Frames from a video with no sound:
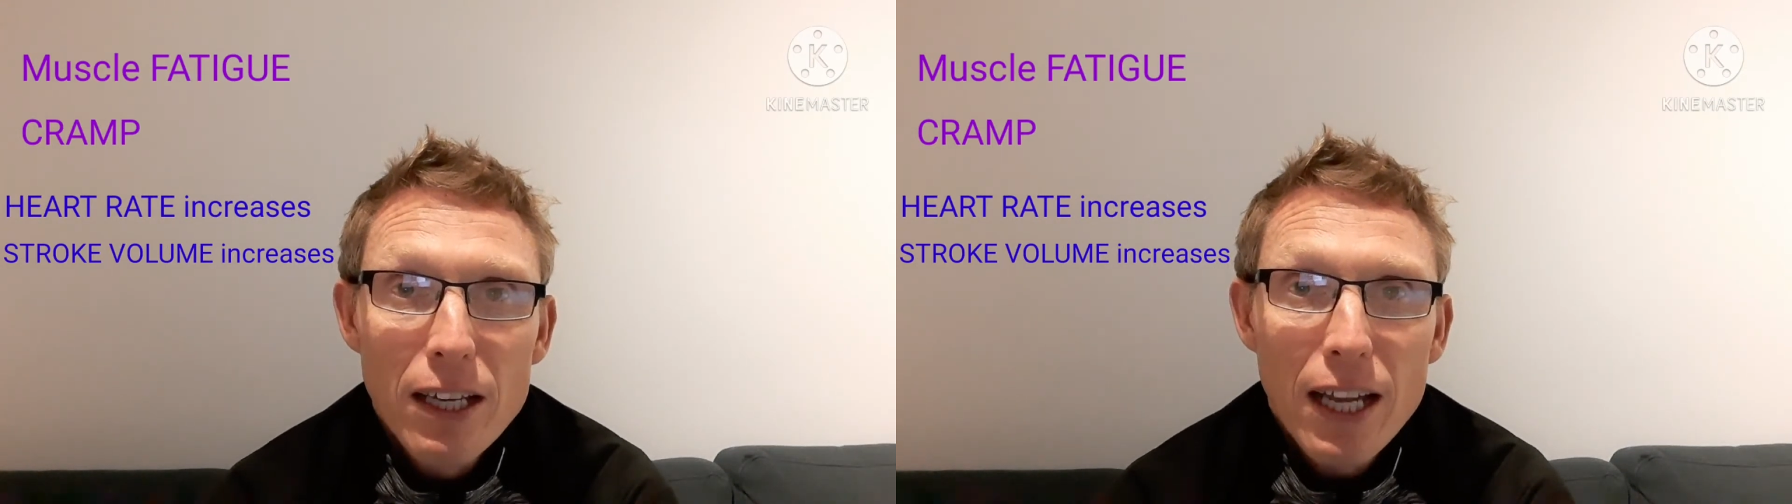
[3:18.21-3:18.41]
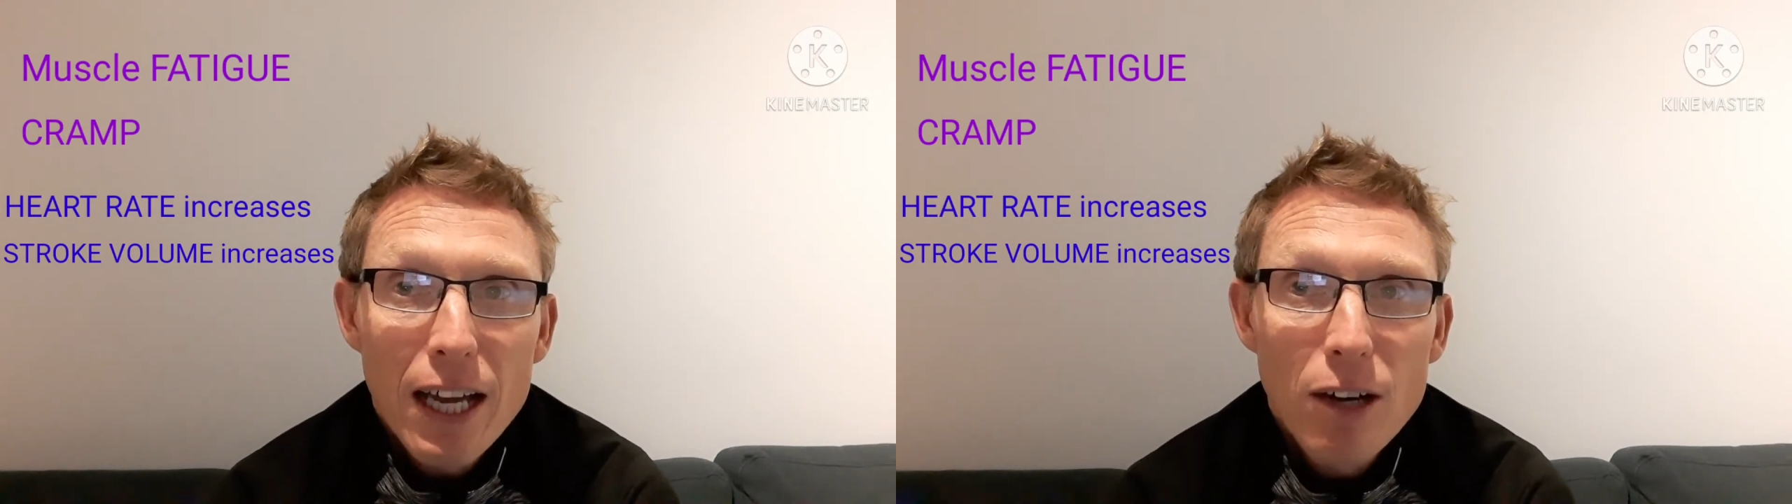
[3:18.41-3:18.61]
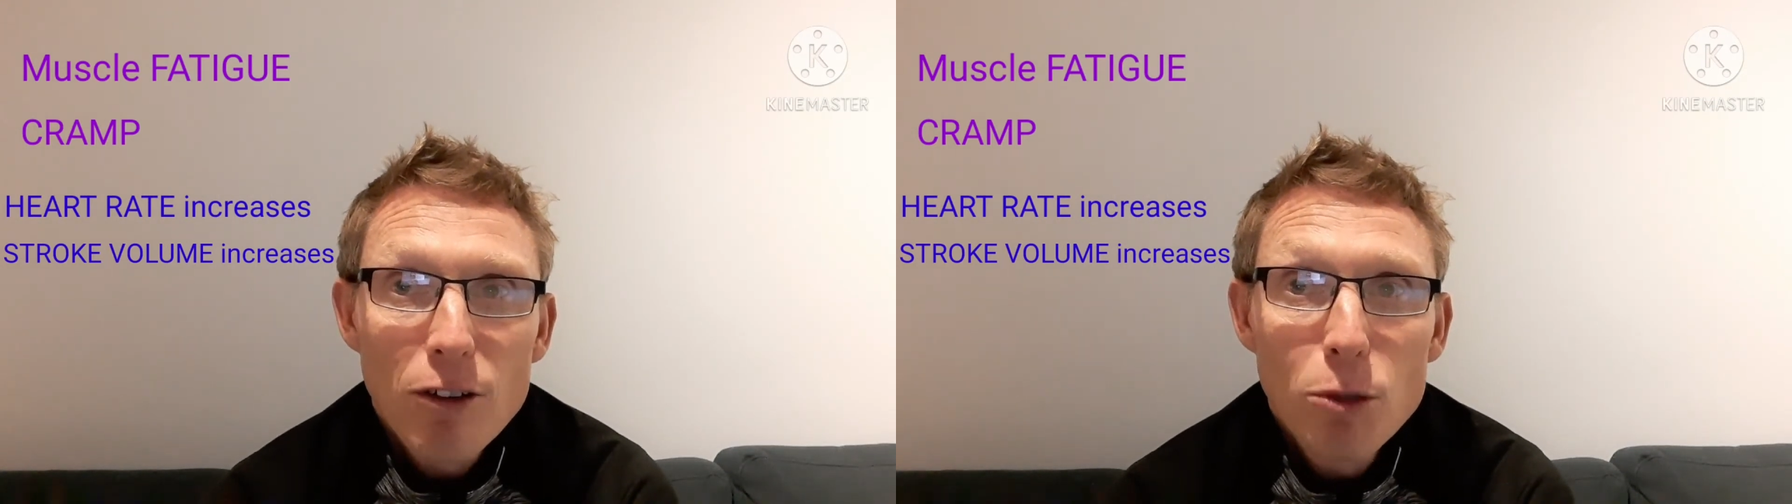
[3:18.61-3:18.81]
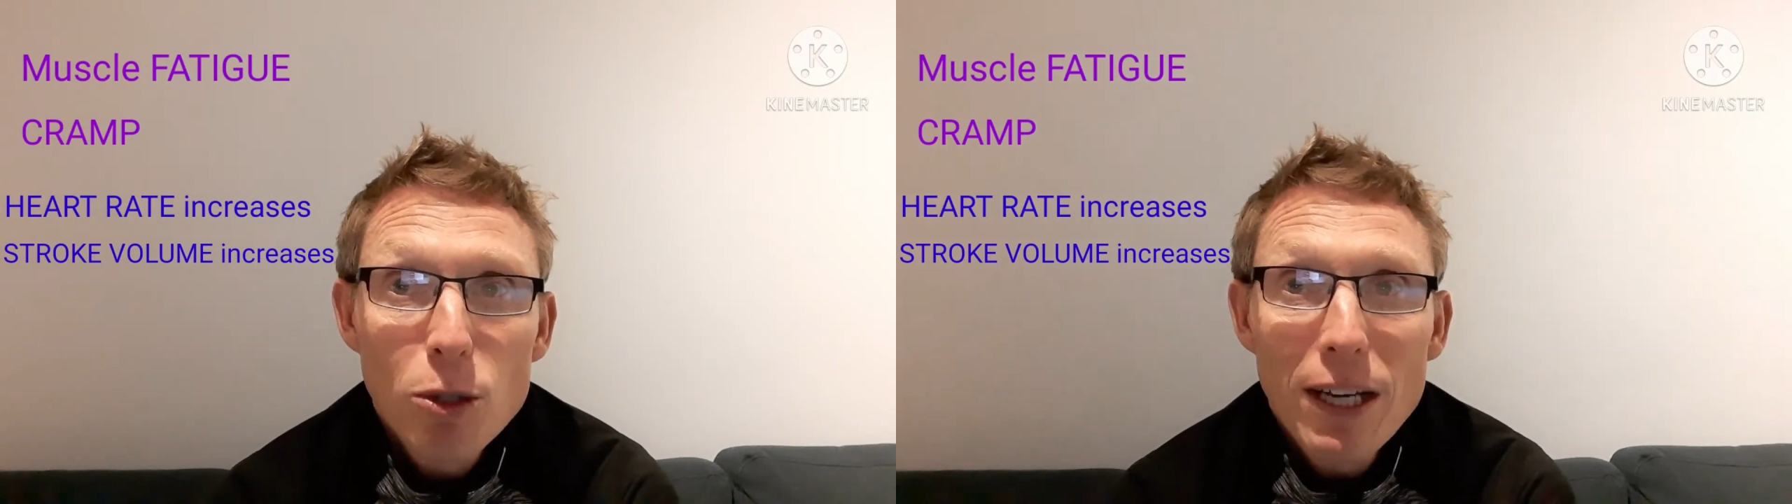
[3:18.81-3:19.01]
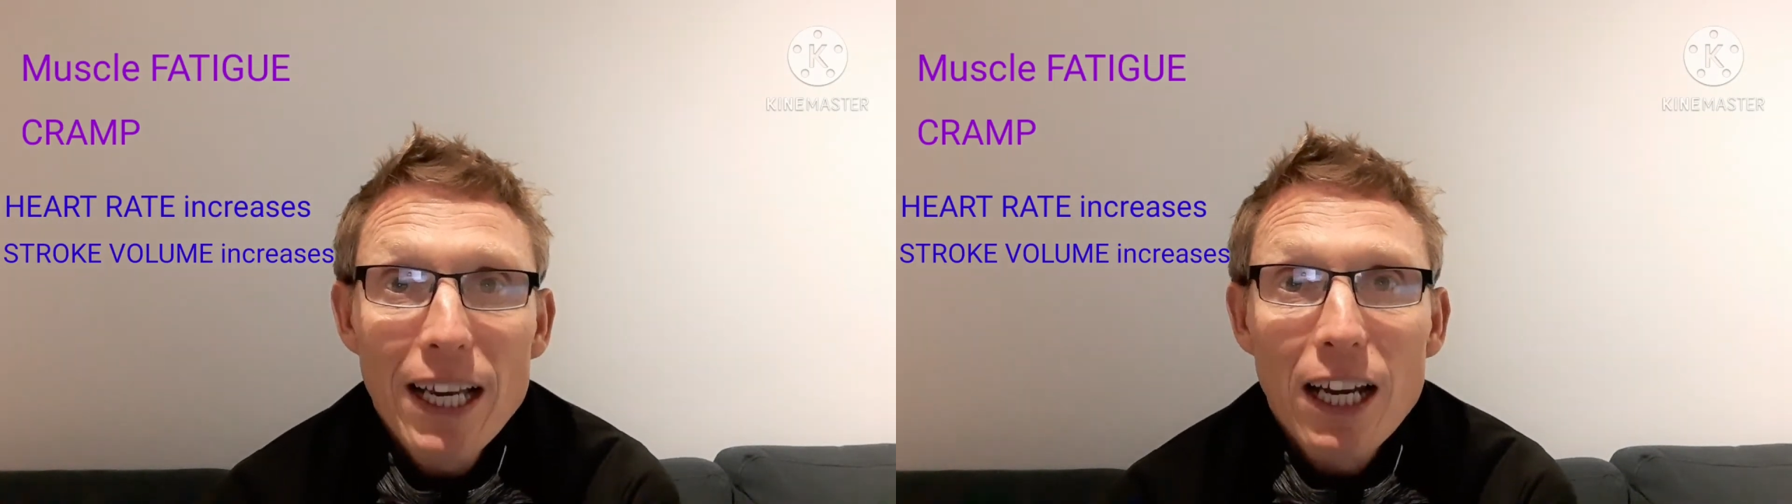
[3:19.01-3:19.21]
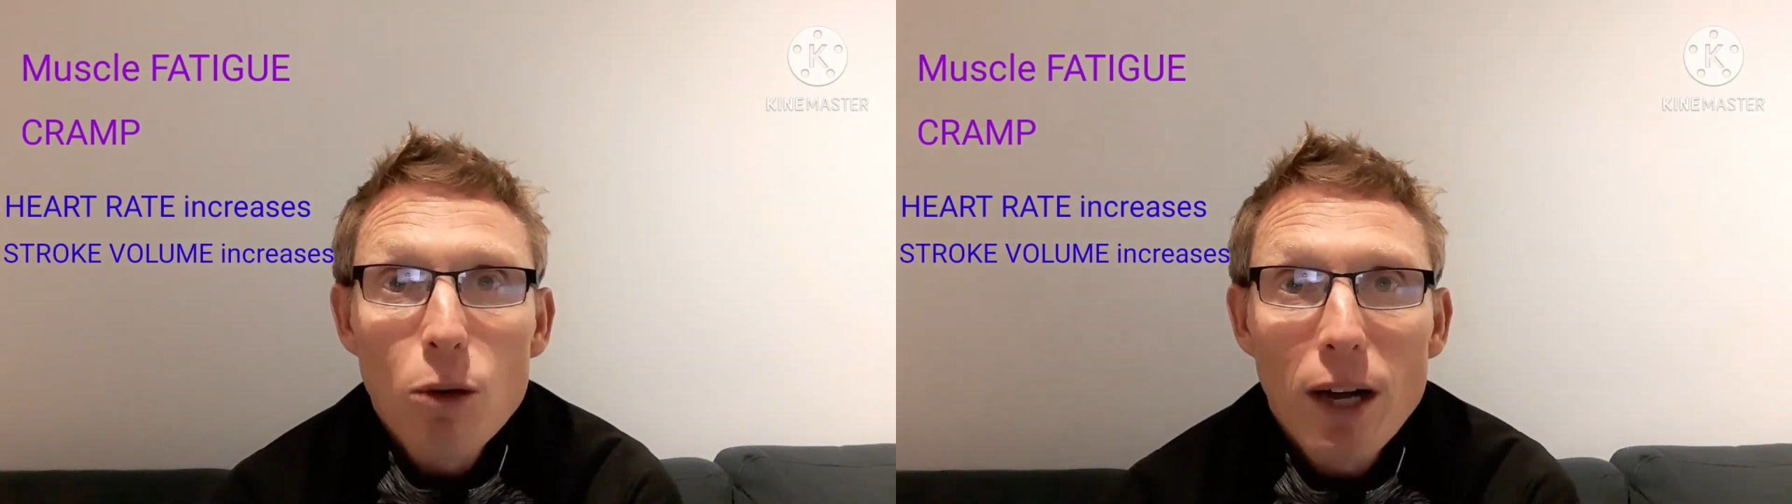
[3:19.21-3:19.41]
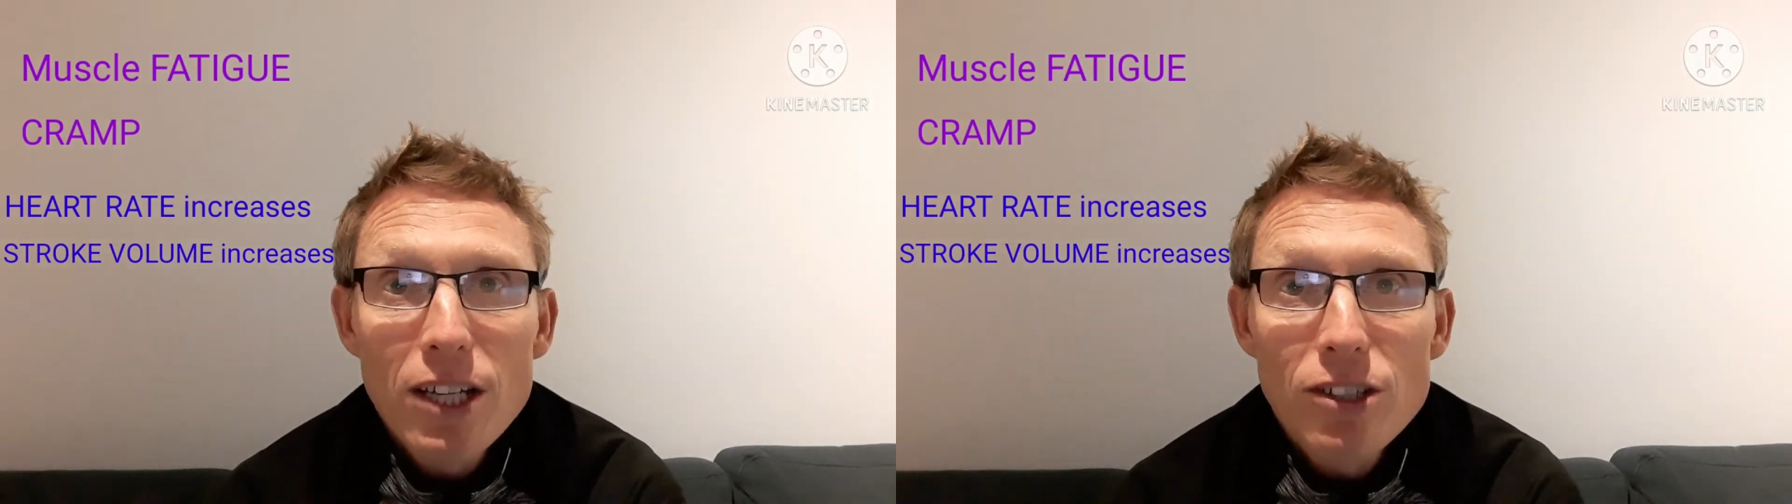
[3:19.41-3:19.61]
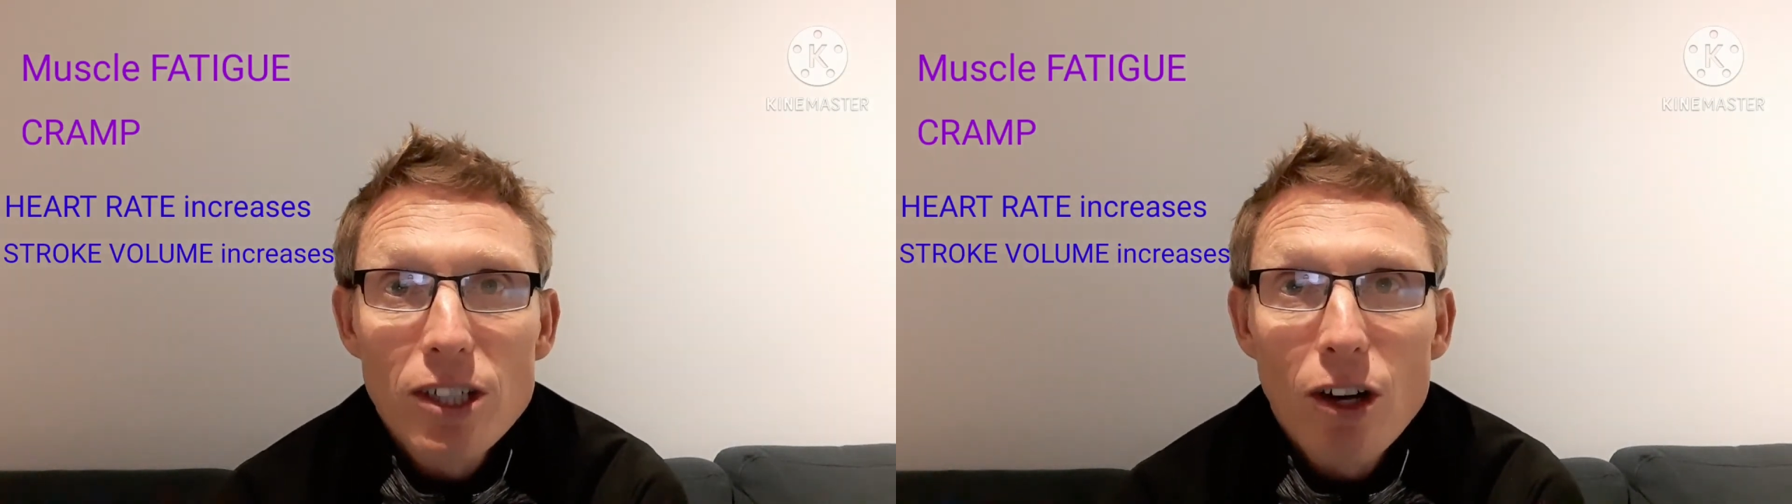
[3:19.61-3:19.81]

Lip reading: Now, if we do a little equation